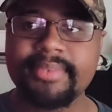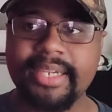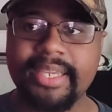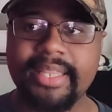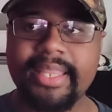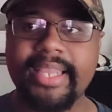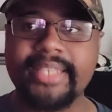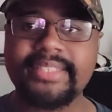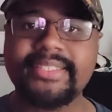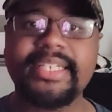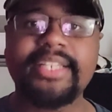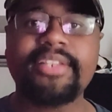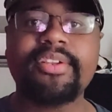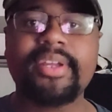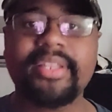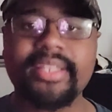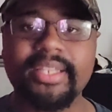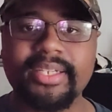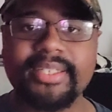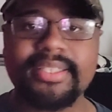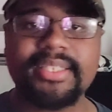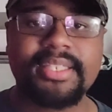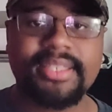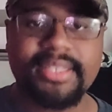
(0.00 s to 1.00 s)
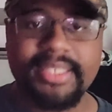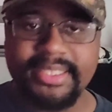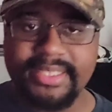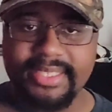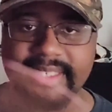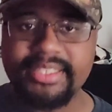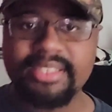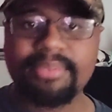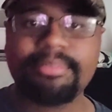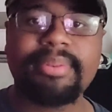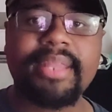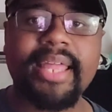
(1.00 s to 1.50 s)
And like I said, they have like this
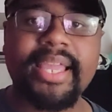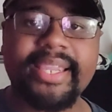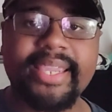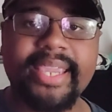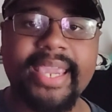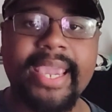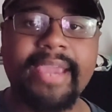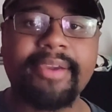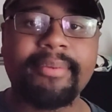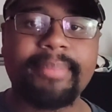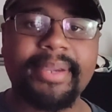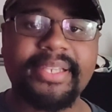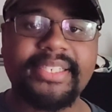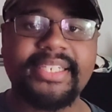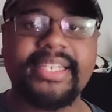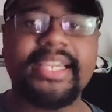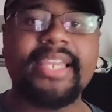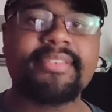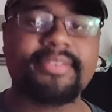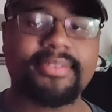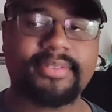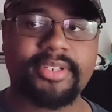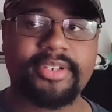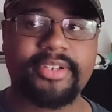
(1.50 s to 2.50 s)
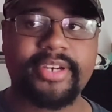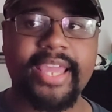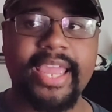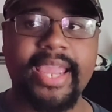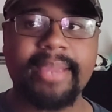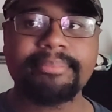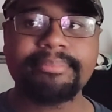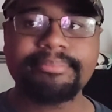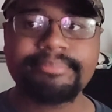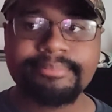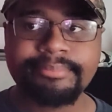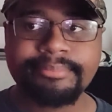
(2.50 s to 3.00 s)
in the black hair, basically gives them their
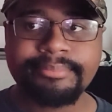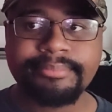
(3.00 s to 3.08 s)
name.